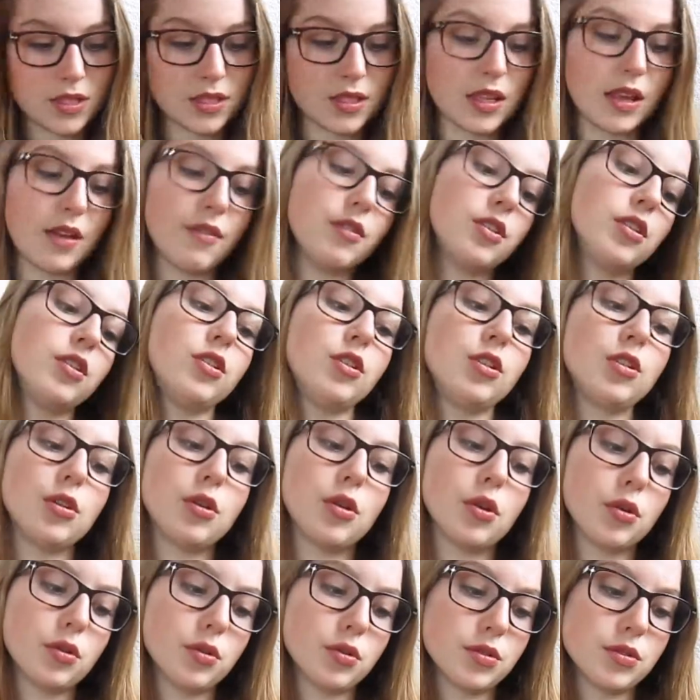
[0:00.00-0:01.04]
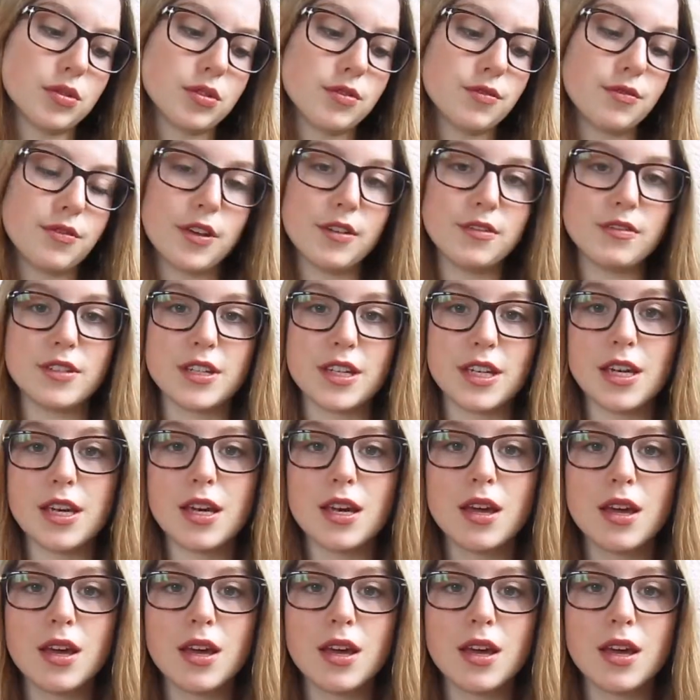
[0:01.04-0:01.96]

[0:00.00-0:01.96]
€7.50,